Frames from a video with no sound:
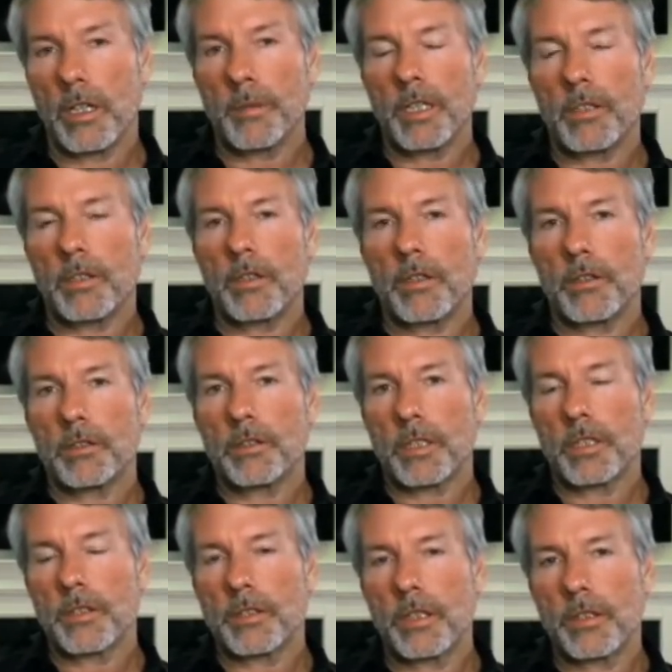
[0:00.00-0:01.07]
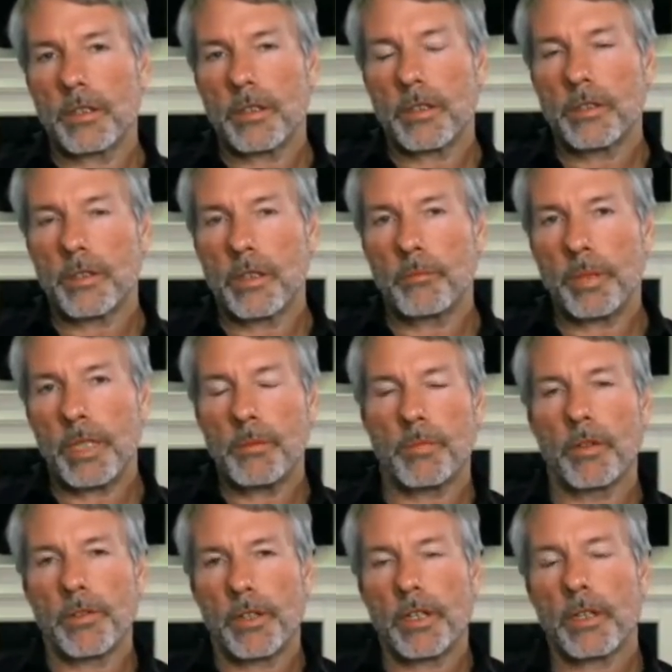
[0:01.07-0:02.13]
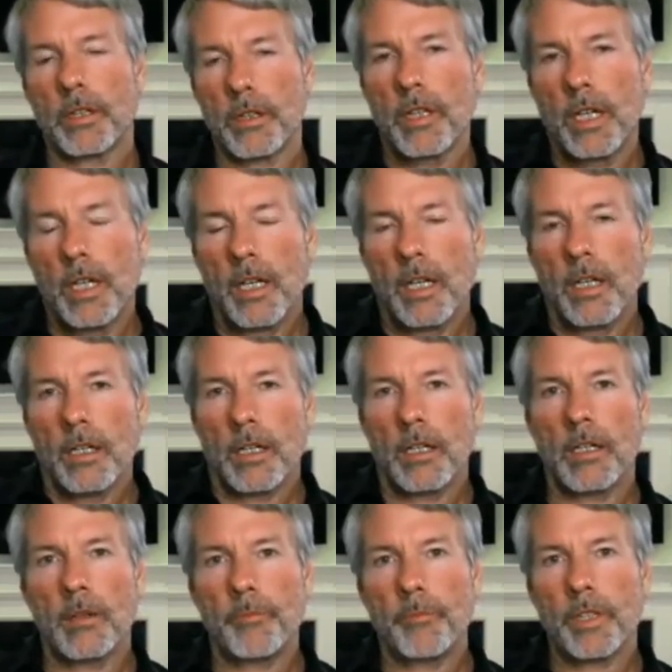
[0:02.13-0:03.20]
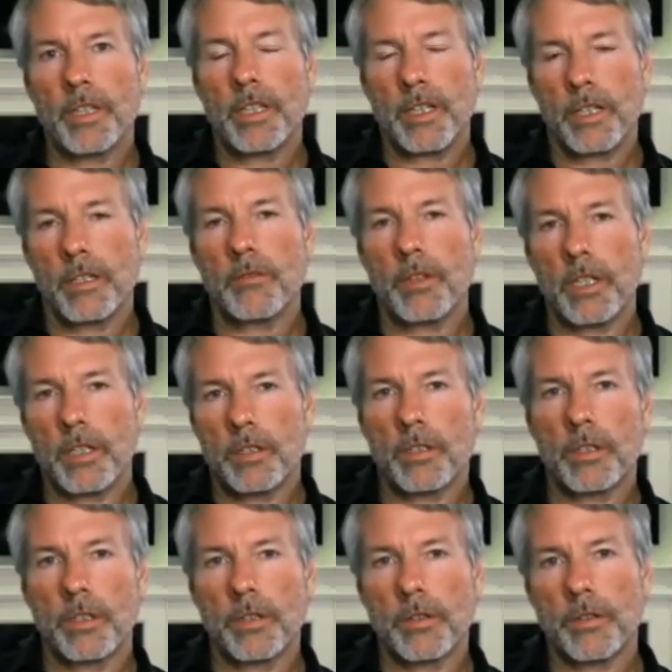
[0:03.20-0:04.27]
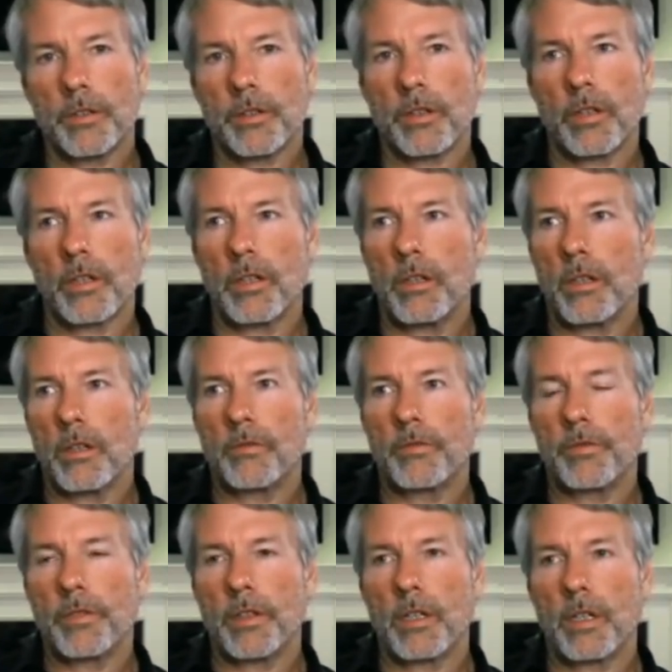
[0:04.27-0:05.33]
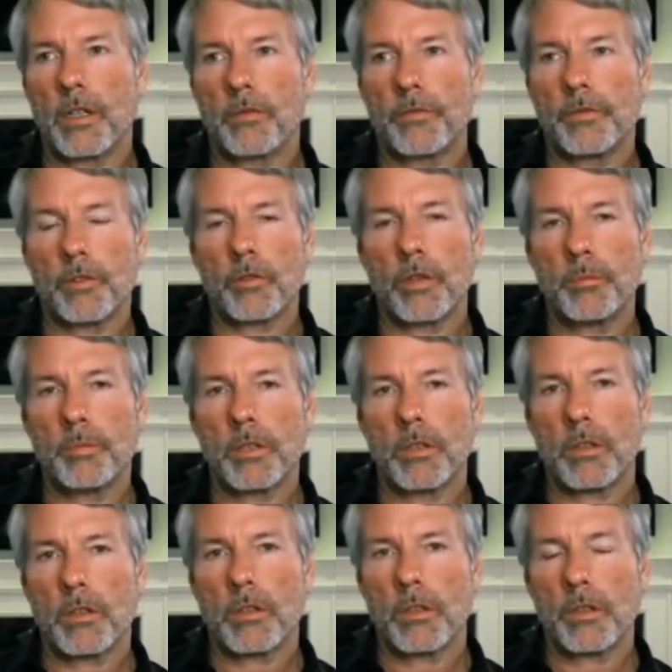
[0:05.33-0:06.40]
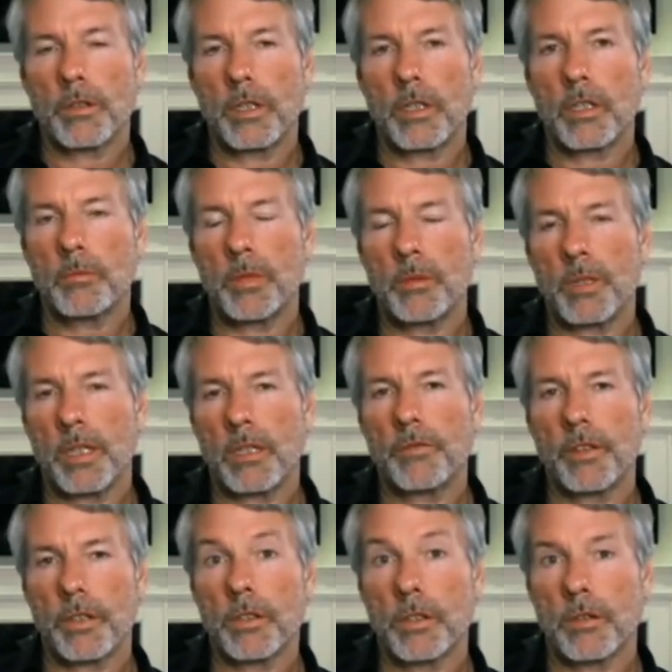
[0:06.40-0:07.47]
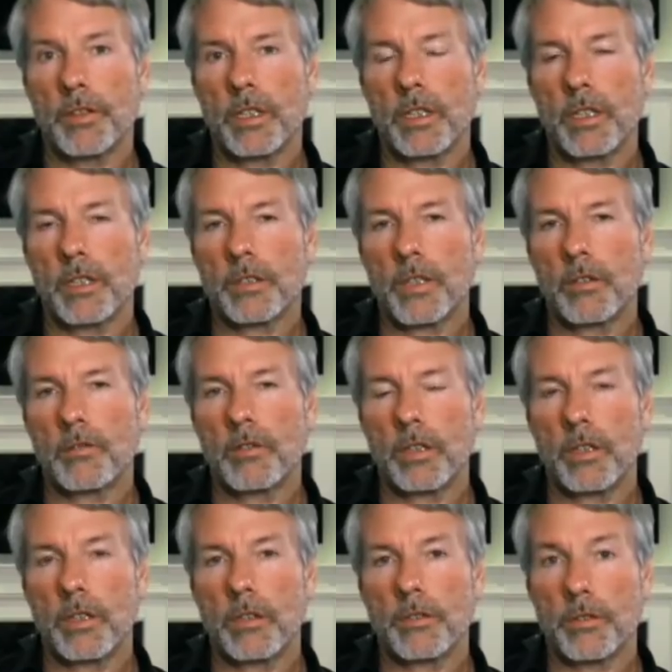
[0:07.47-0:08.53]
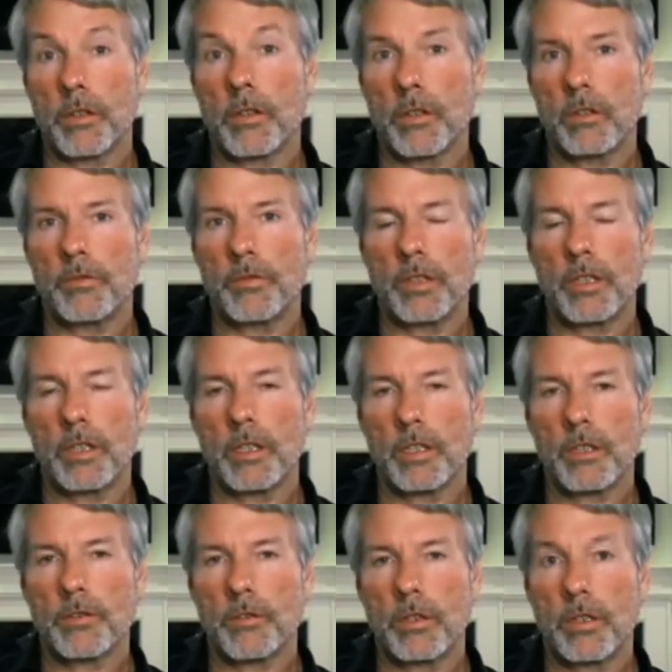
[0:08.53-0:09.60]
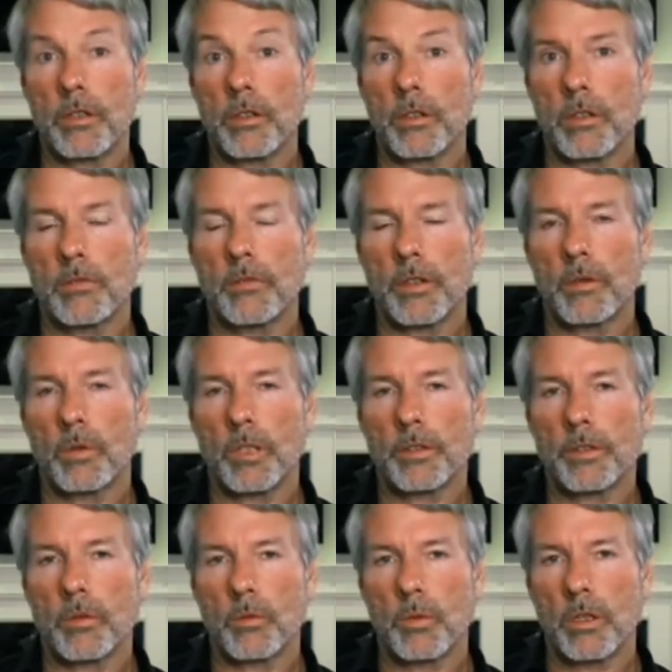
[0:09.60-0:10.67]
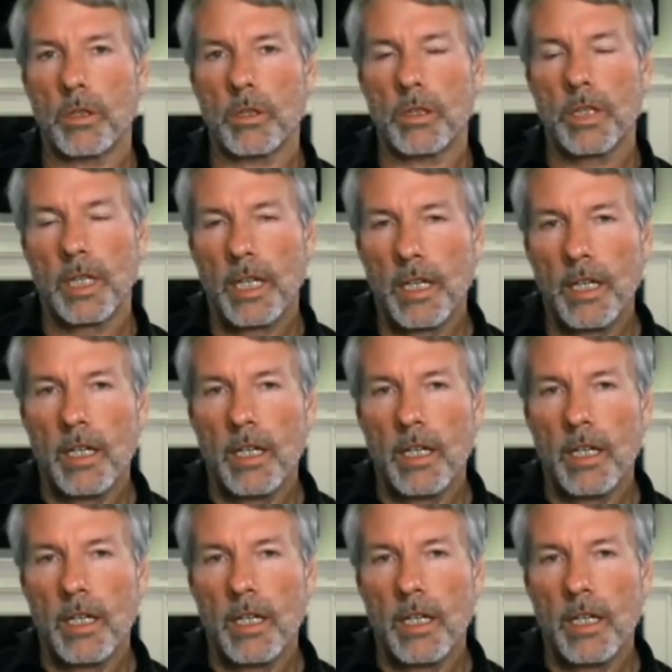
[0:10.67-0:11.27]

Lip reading: I mean, there's consensus that people think the innovations of cryptocurrency could be beneficial for the next 100 years. They're good for the industry. They're good for the Western world.